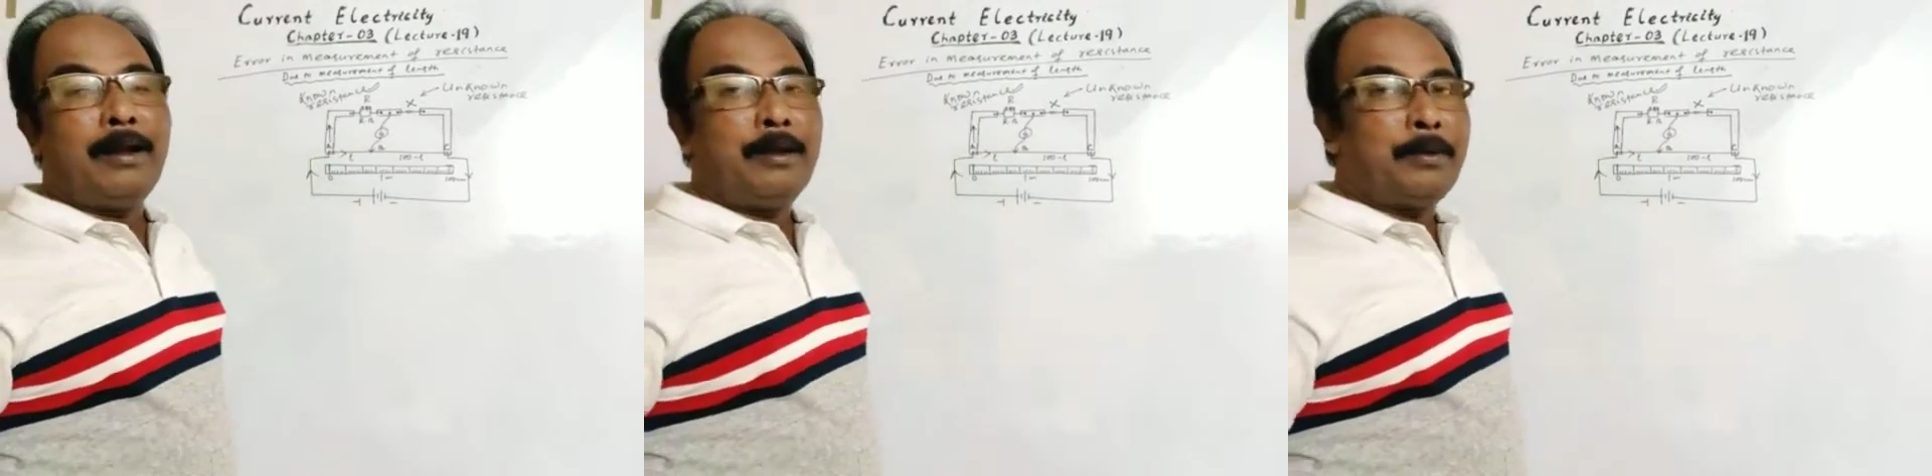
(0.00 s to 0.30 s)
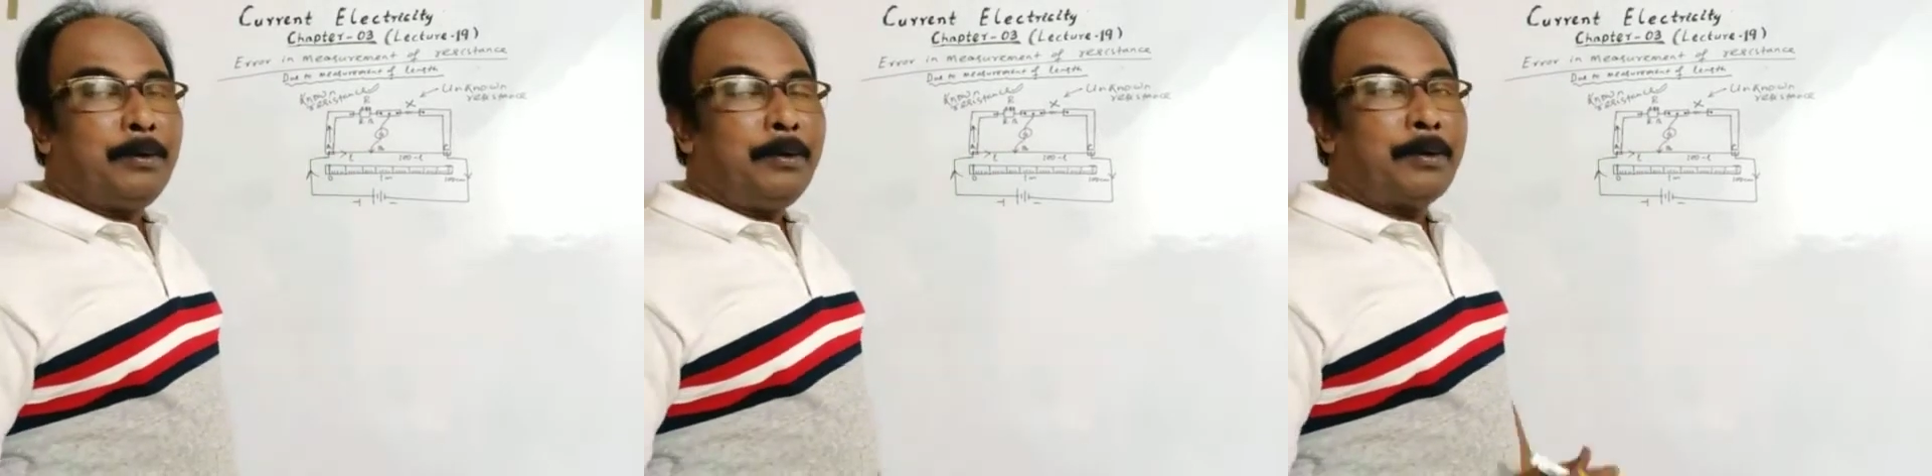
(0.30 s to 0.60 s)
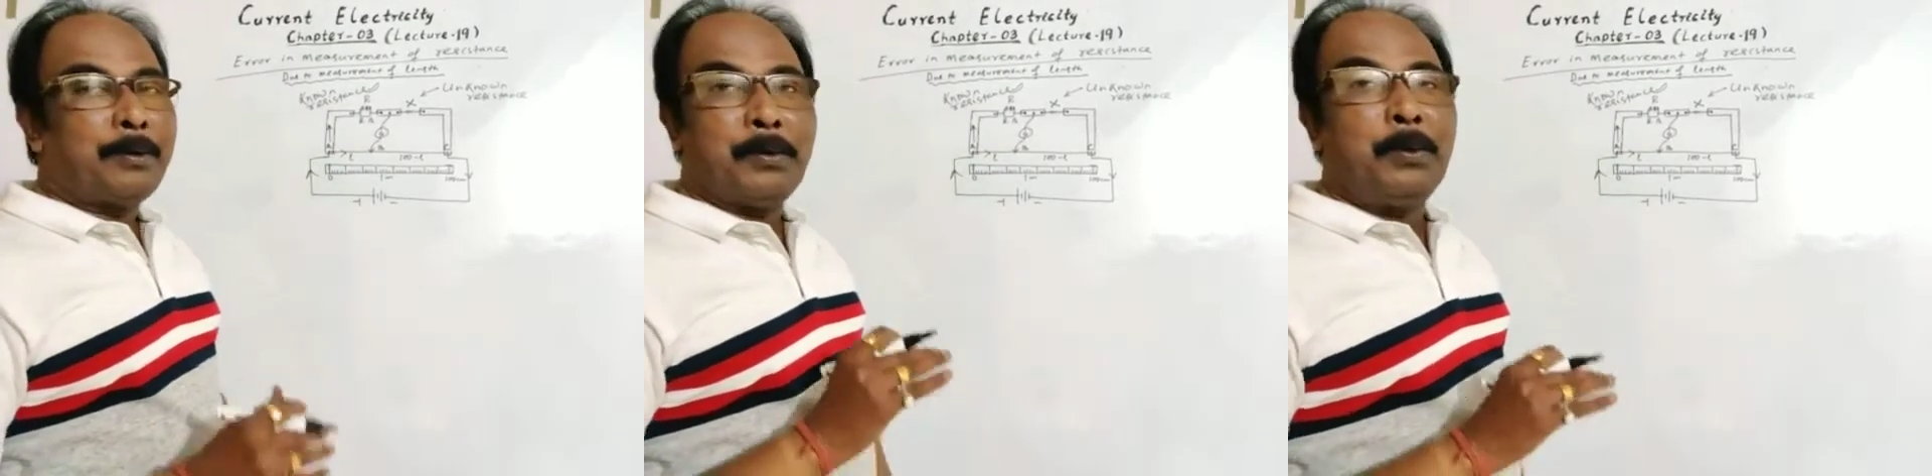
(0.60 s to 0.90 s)
into
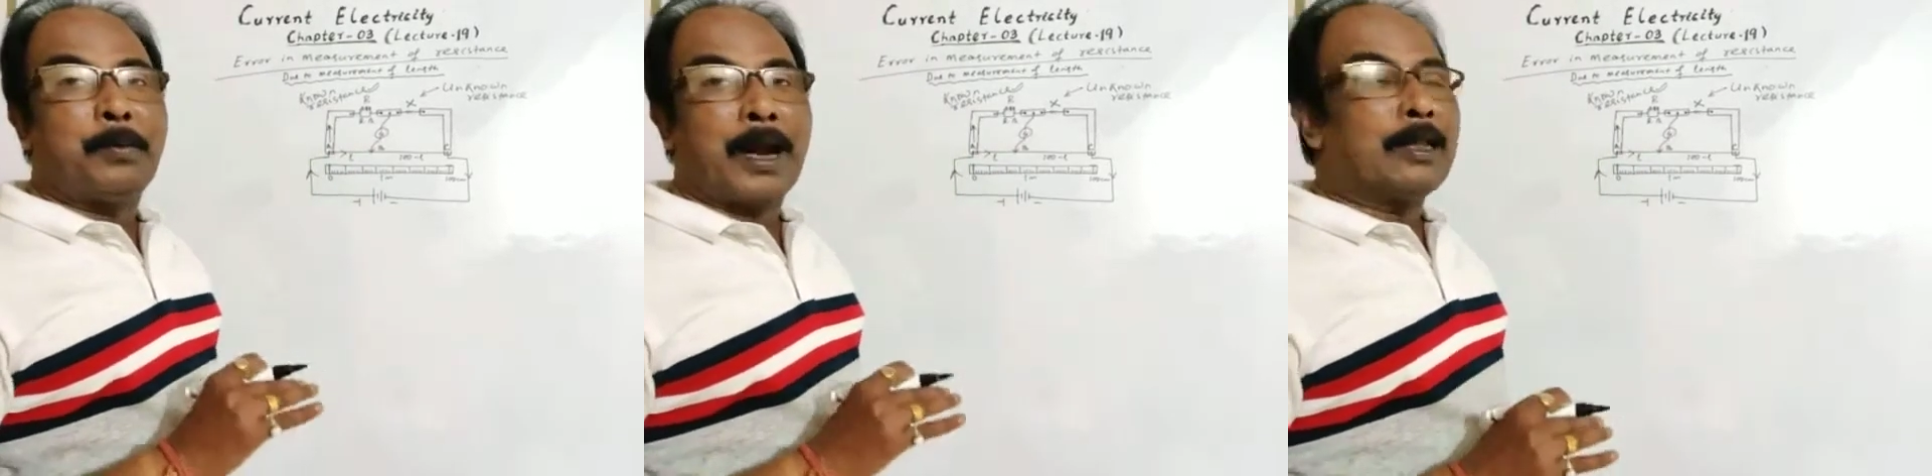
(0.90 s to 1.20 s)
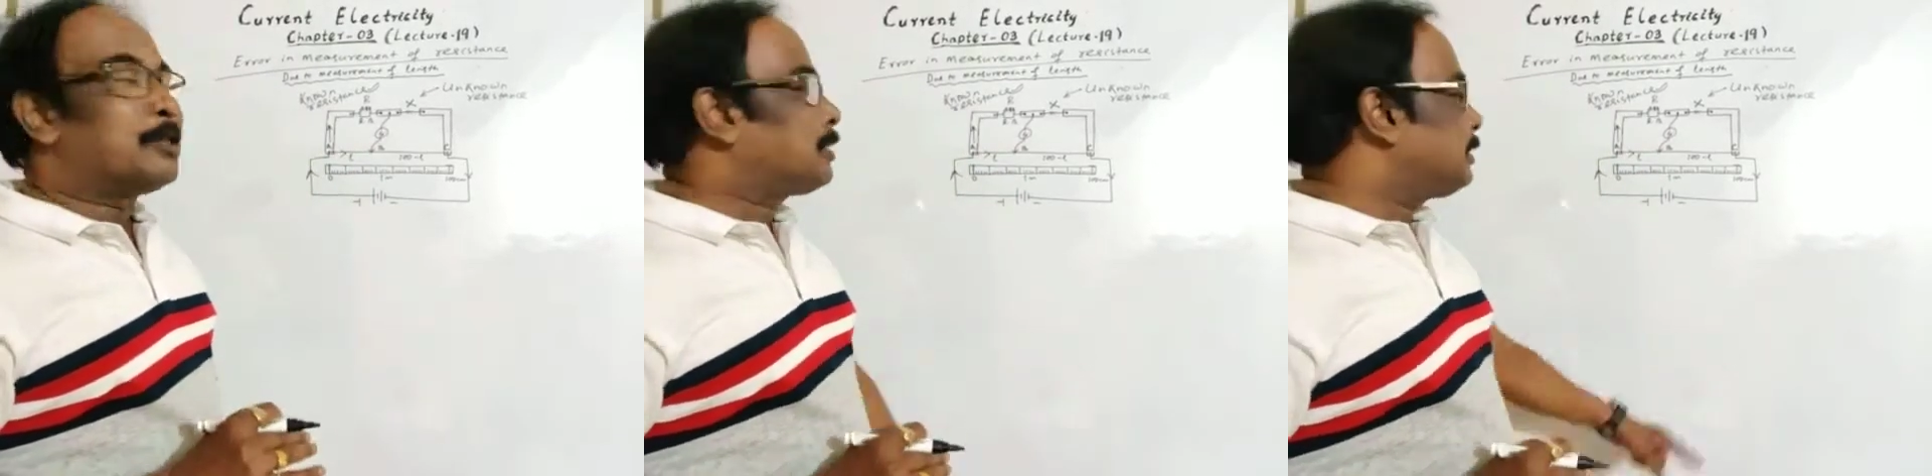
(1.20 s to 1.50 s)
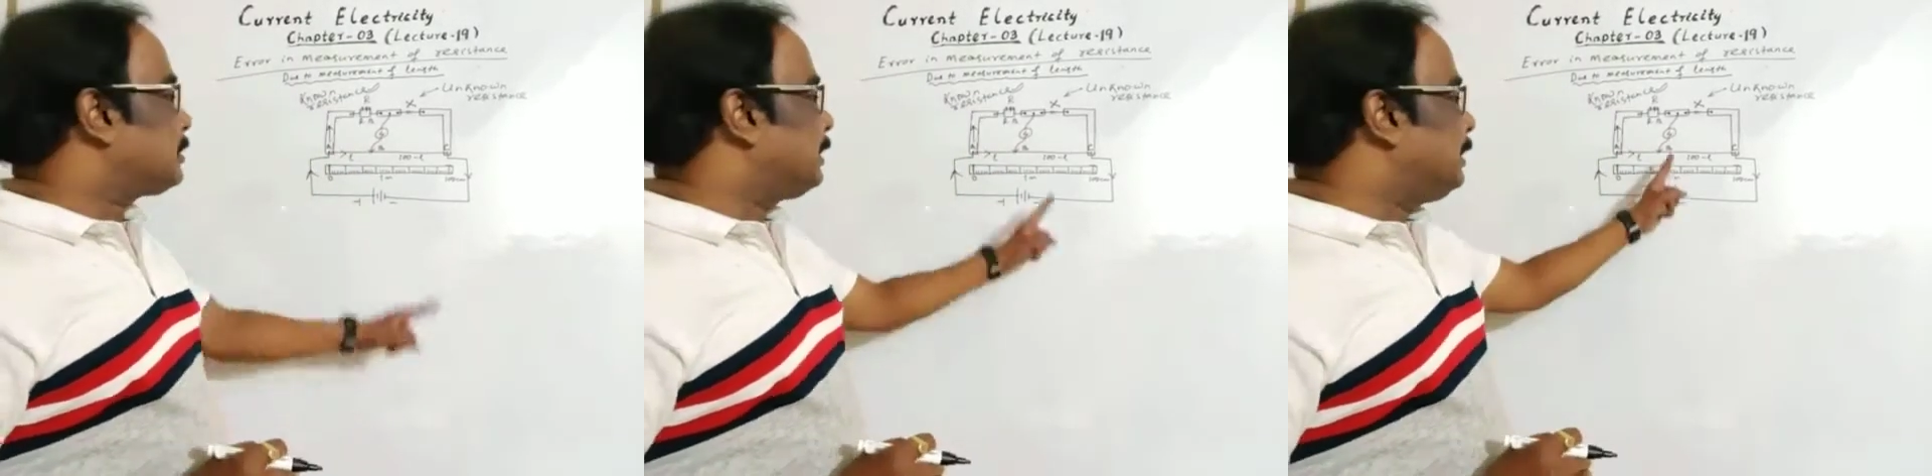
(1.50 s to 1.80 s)
two branches.
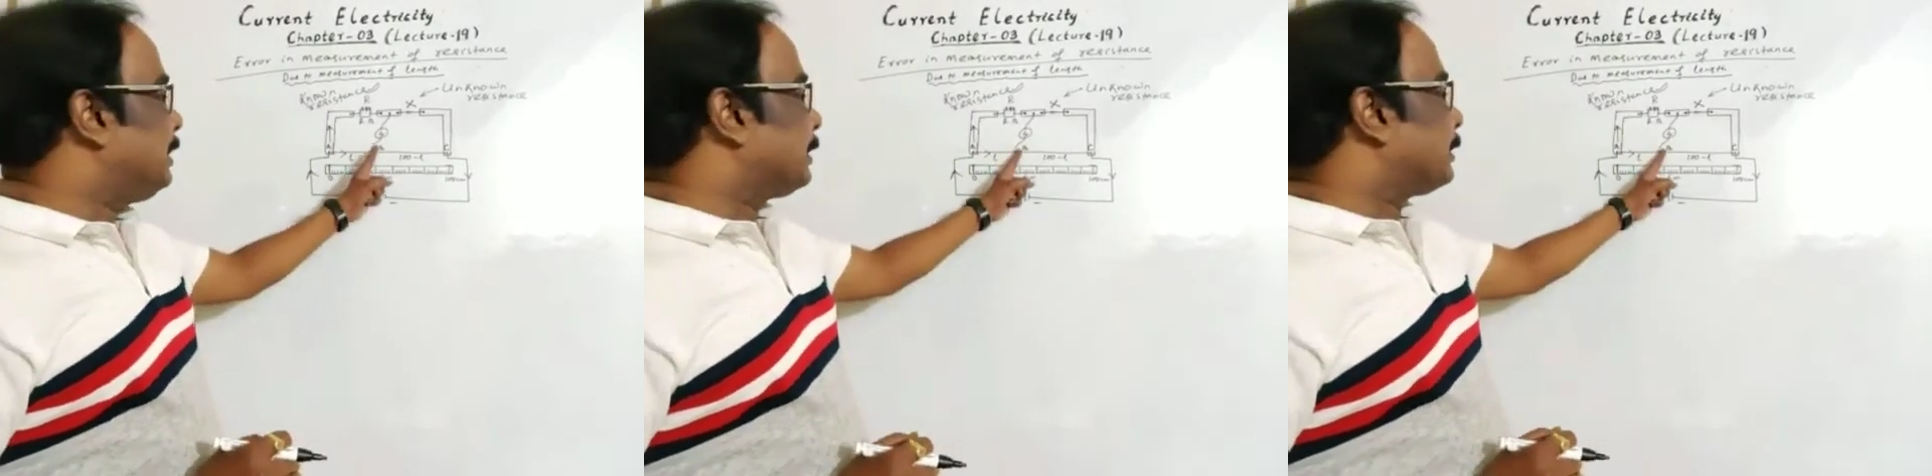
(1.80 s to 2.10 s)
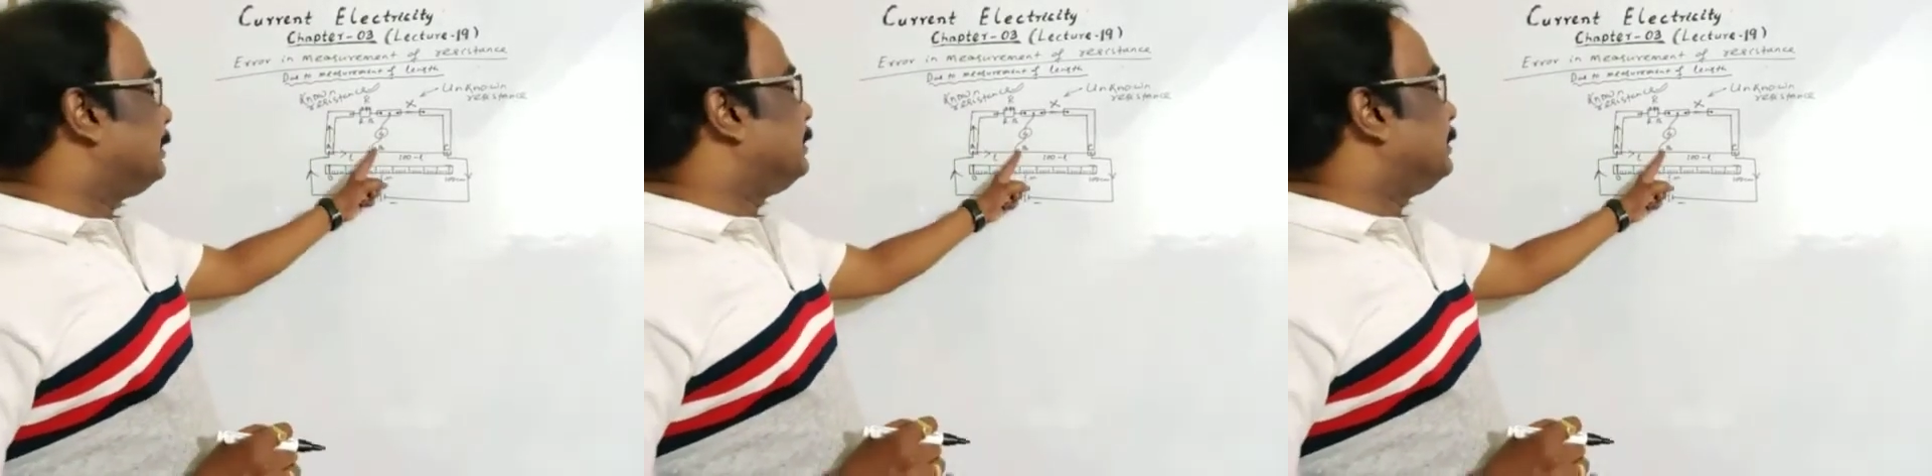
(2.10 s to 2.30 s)
Here,